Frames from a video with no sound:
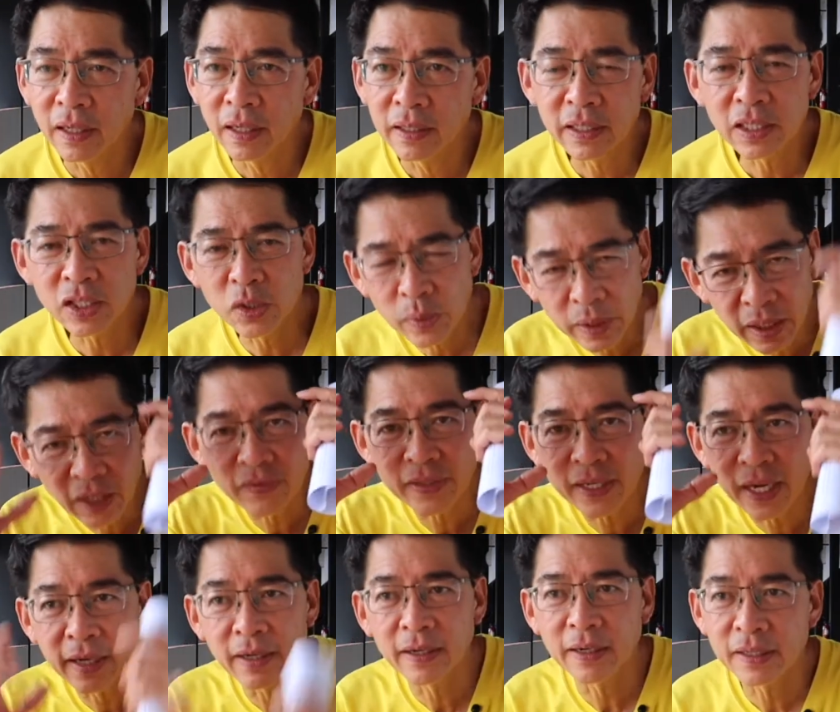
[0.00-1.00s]
yes, we gave
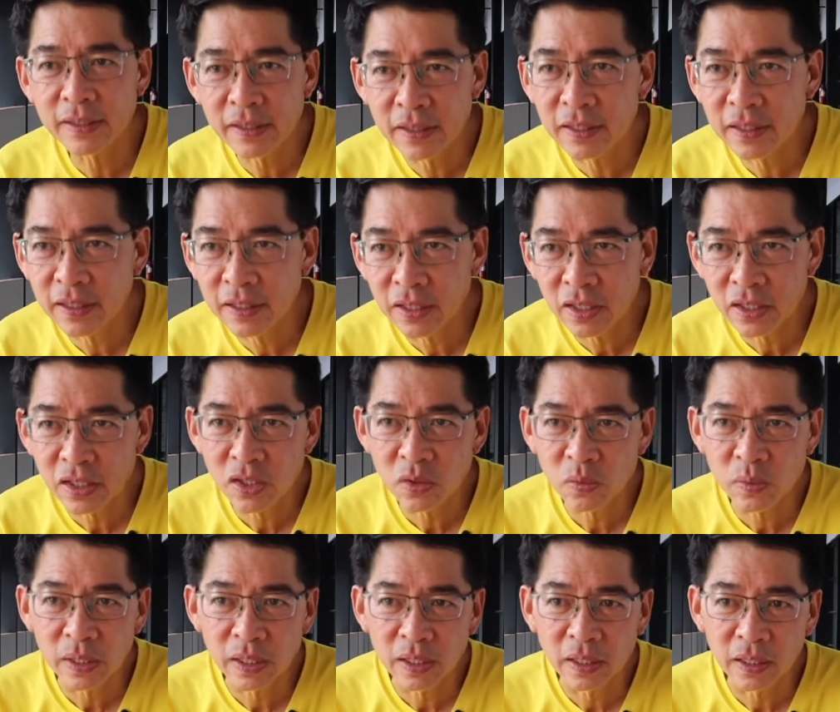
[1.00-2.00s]
sunglasses,
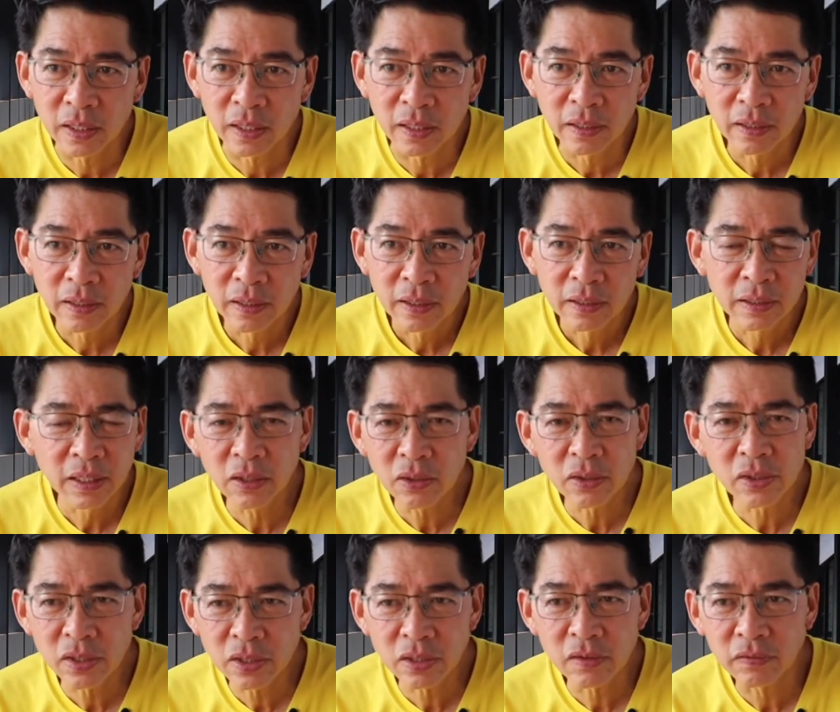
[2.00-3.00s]
we did
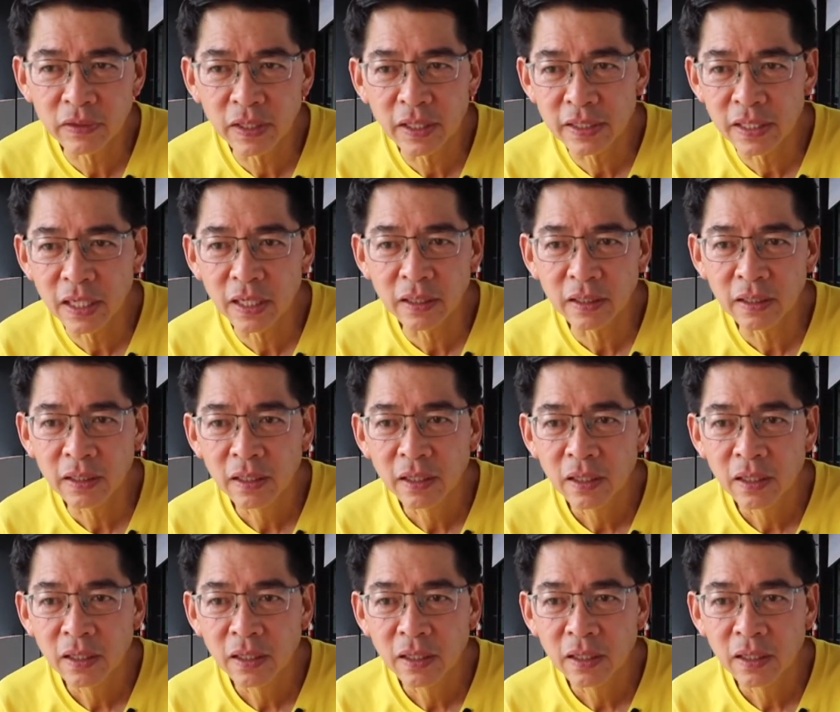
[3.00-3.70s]
all sorts of things, and